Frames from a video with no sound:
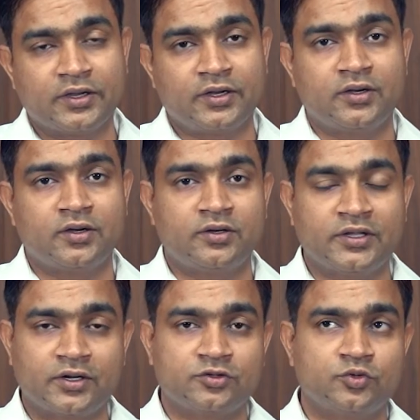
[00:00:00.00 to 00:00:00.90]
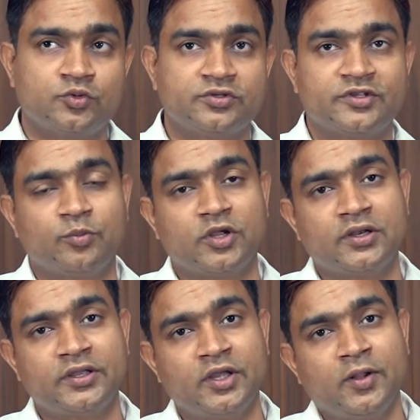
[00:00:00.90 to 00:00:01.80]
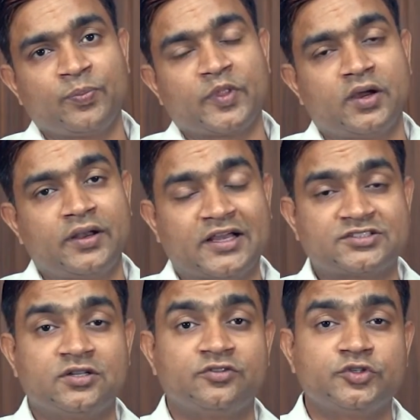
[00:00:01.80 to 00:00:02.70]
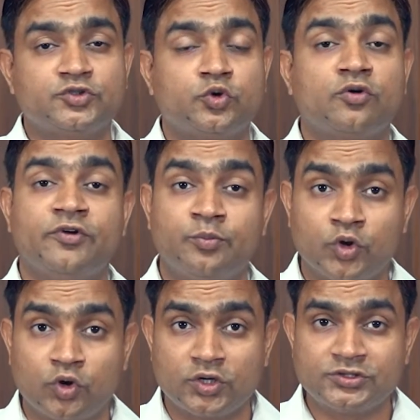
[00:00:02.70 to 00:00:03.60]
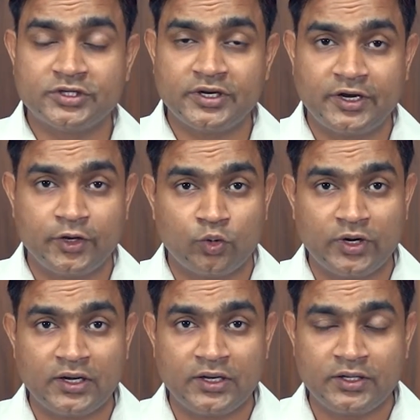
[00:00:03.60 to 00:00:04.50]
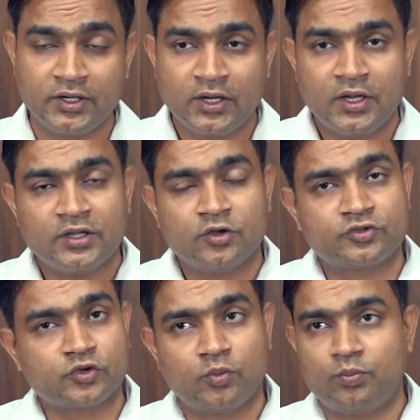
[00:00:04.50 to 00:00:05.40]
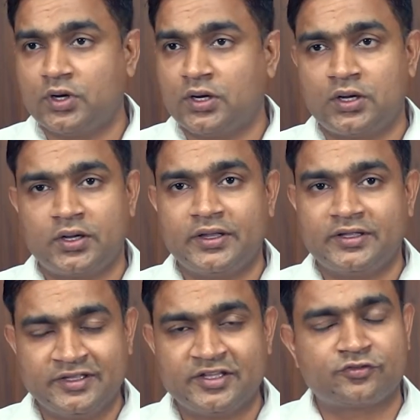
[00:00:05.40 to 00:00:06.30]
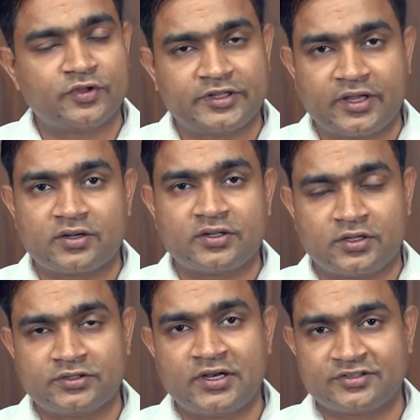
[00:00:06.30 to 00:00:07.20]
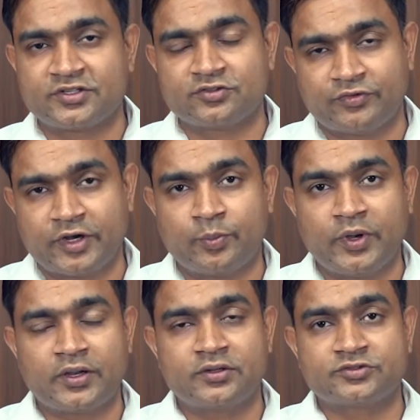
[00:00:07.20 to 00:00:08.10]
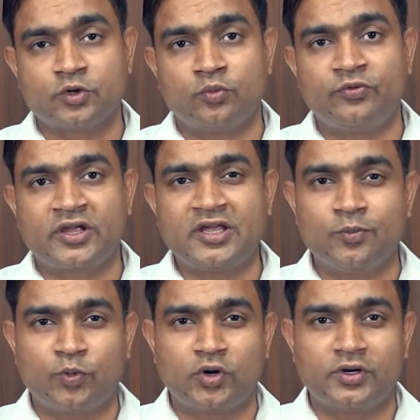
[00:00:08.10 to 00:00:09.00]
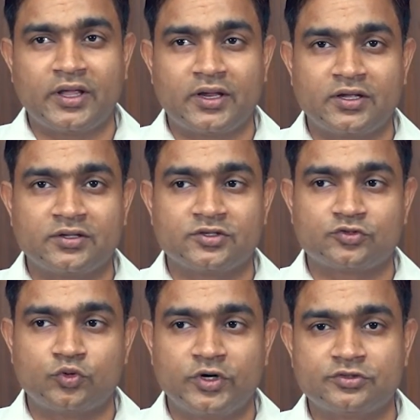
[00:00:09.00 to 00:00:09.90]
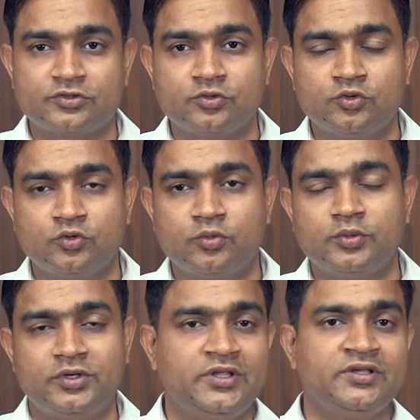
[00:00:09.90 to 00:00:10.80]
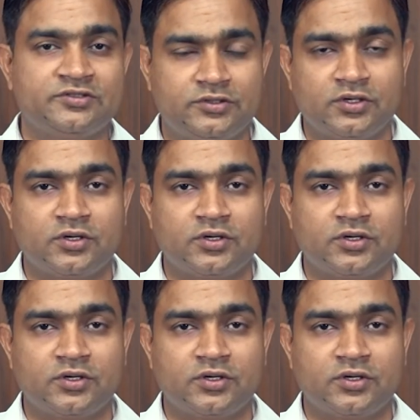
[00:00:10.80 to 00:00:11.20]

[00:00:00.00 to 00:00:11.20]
in Dehradun. Similarly, National Institute of Immunology in New Delhi. So in this field, the list is very big. So we keep on taking the students to these